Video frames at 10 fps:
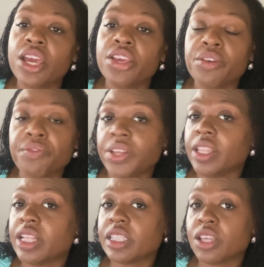you feel
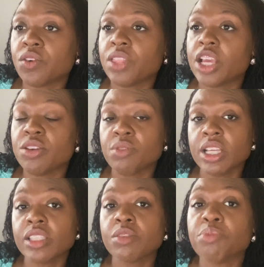as though that you
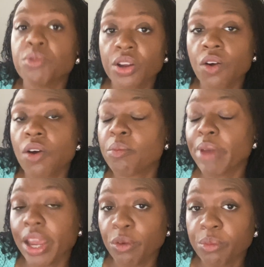need support or a
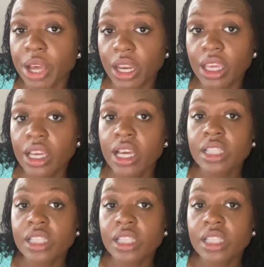battle buddy